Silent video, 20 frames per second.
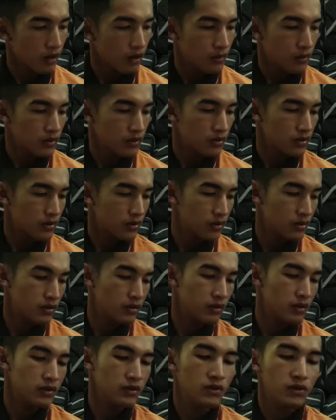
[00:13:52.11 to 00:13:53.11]
I'm also
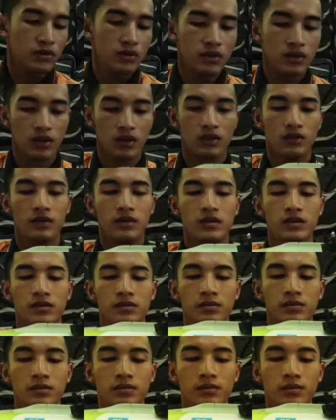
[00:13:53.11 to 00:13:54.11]
the user of
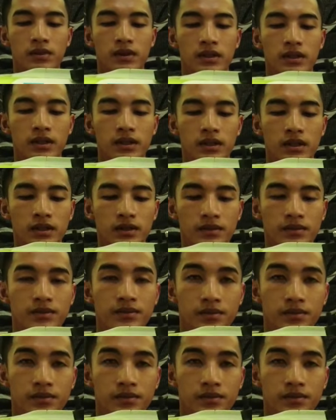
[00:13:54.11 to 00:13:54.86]
this printer,